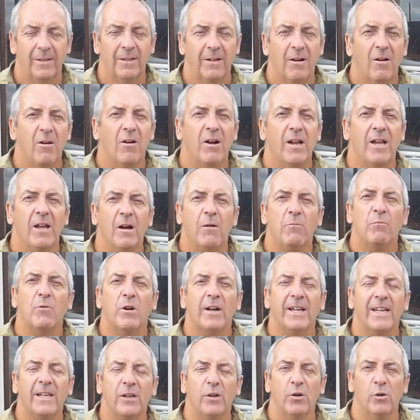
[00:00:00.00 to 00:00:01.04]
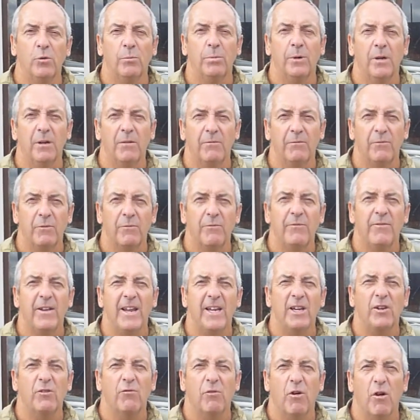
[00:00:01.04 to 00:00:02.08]
Hi, I'm Ray Hilburn from
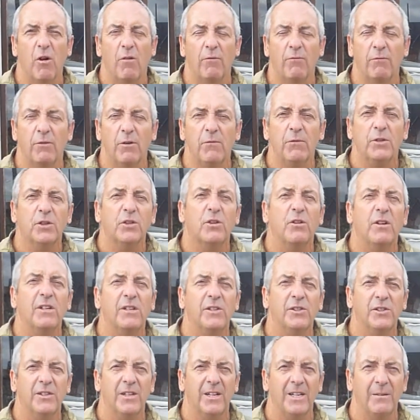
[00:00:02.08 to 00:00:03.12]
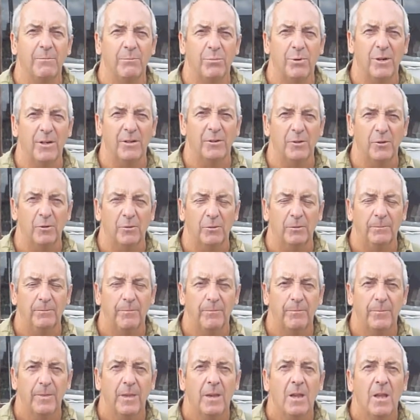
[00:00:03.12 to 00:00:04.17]
Fencroft, Riverside Estate, Brundle.
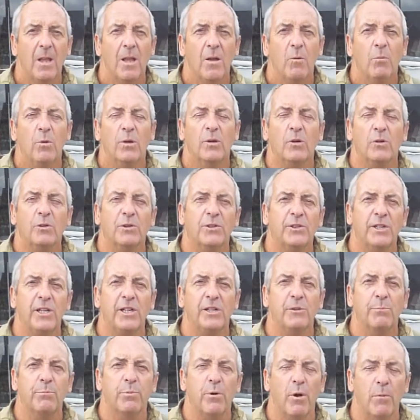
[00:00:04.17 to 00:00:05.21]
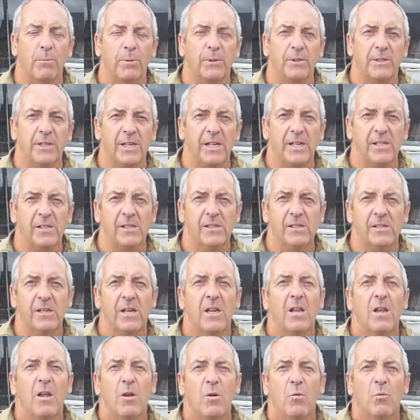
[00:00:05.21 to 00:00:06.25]
We've got six properties,
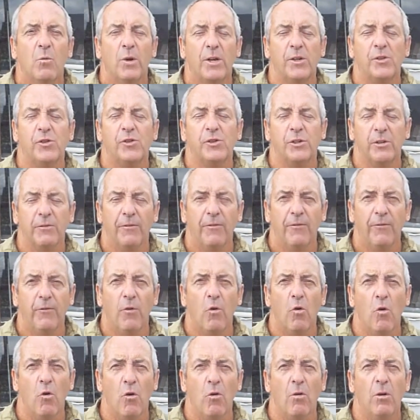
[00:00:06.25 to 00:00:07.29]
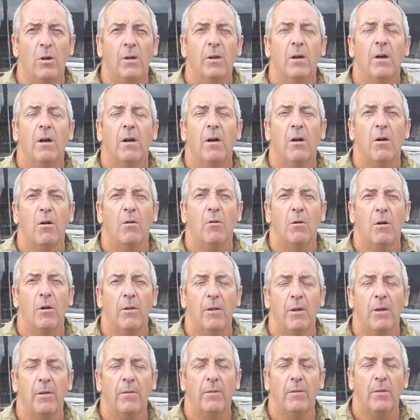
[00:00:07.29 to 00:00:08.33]
which four are
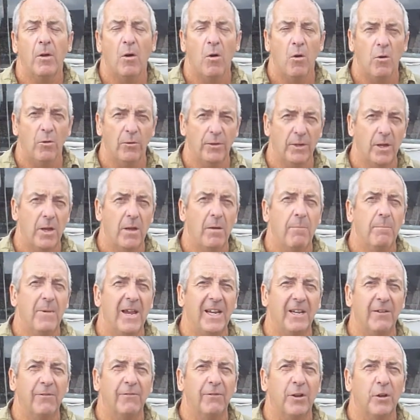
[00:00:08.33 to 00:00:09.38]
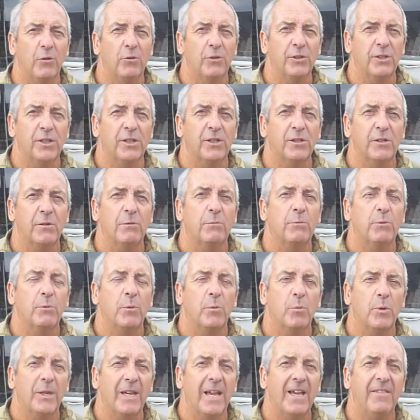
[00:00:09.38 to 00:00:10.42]
on megaflow
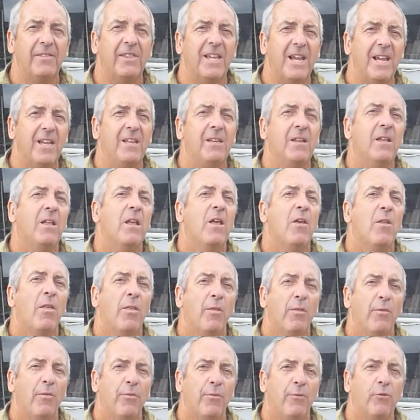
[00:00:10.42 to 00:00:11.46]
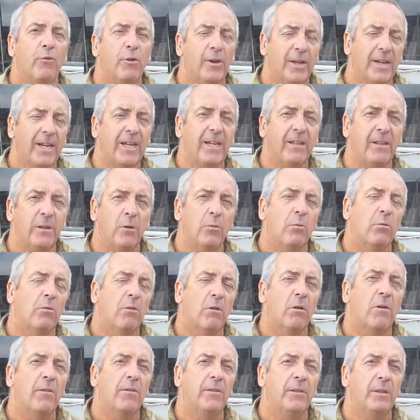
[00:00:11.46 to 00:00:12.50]
systems. We had then three that were
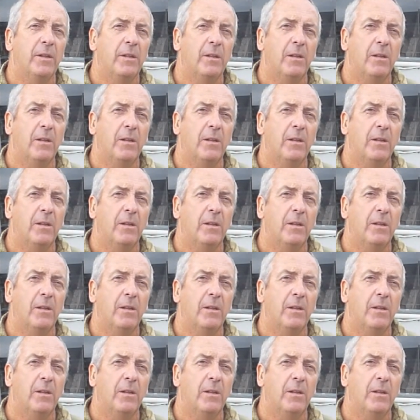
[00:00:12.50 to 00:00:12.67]
on